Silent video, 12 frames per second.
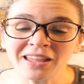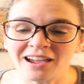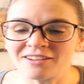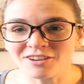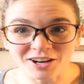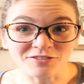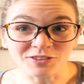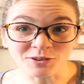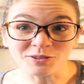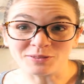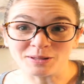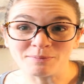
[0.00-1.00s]
I've read a
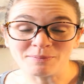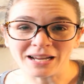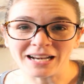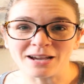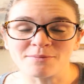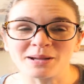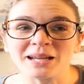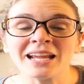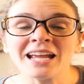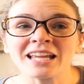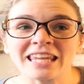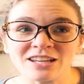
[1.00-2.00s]
few of them by now, but
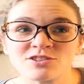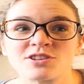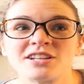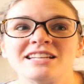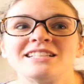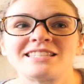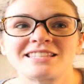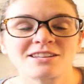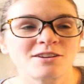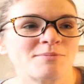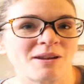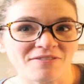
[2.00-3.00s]
Kindred is
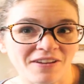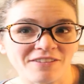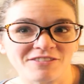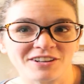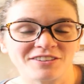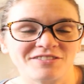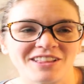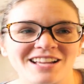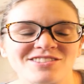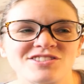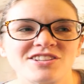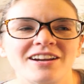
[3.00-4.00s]
still my favorite of
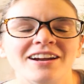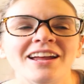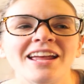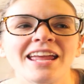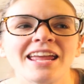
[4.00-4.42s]
last year.